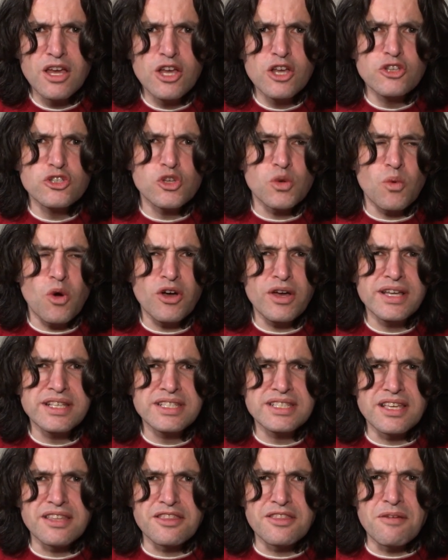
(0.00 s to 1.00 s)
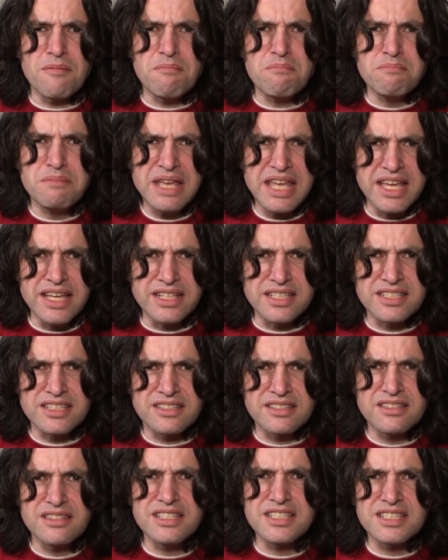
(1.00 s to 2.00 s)
So, what is it that makes
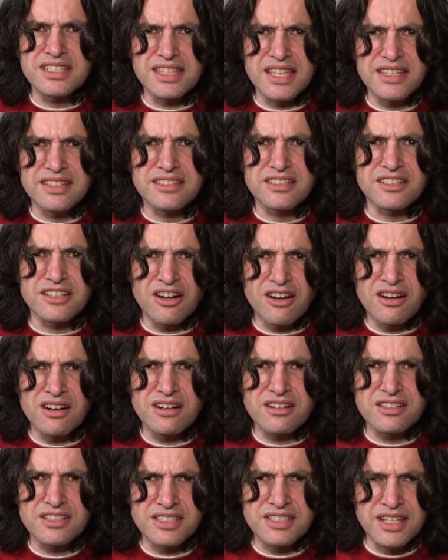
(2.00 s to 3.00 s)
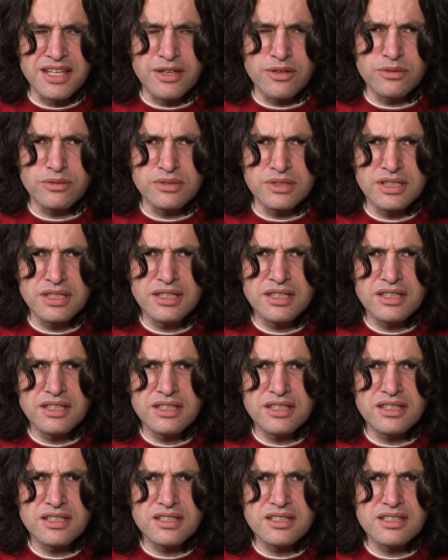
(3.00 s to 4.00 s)
the slender R sound
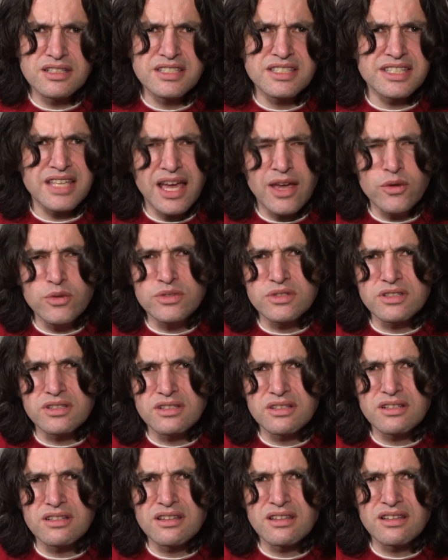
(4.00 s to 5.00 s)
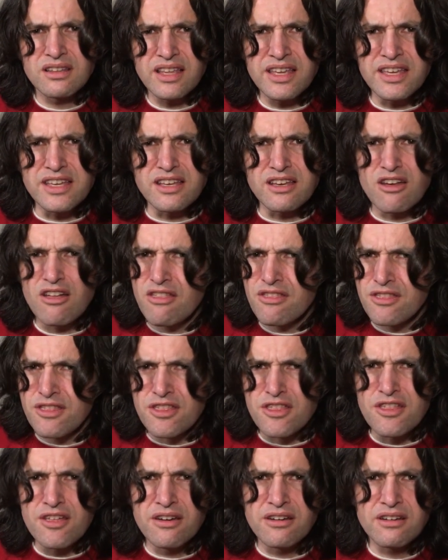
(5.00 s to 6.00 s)
sound like
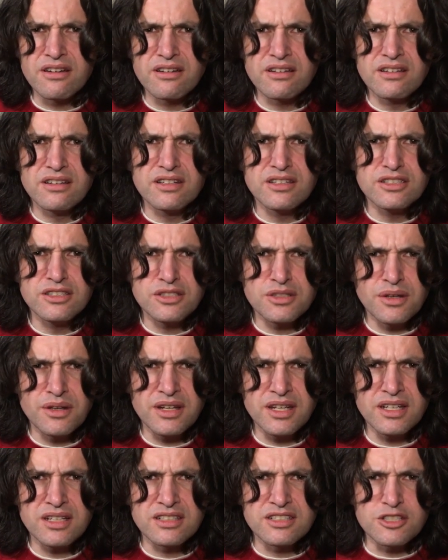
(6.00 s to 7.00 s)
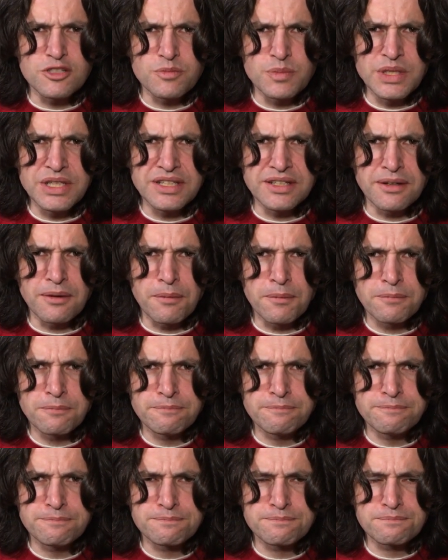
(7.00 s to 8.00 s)
th to an English speaker?
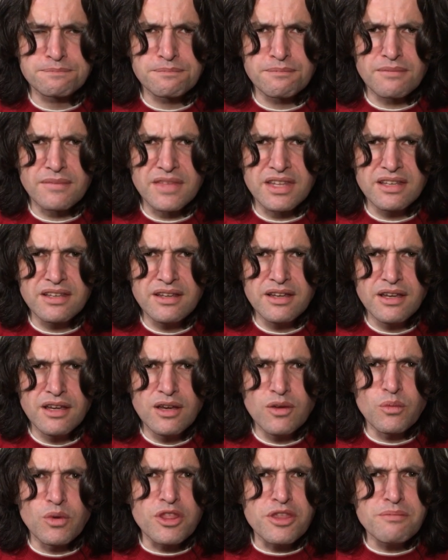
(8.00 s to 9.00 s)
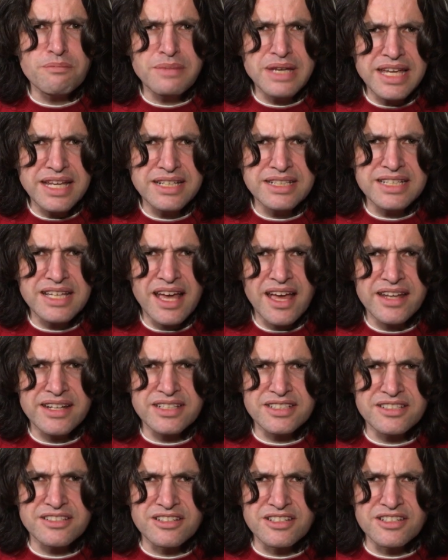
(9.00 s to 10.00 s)
Well, the main
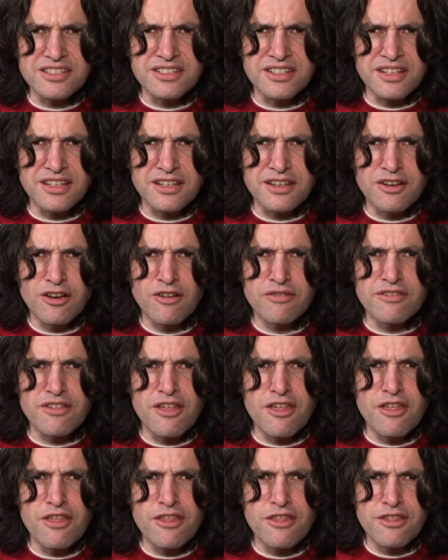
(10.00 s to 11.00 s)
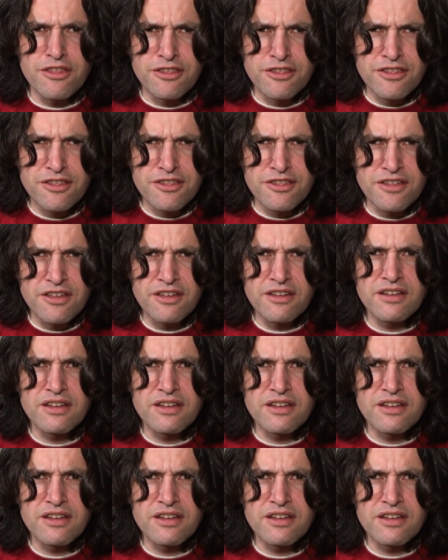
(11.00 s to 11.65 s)
characteristic of th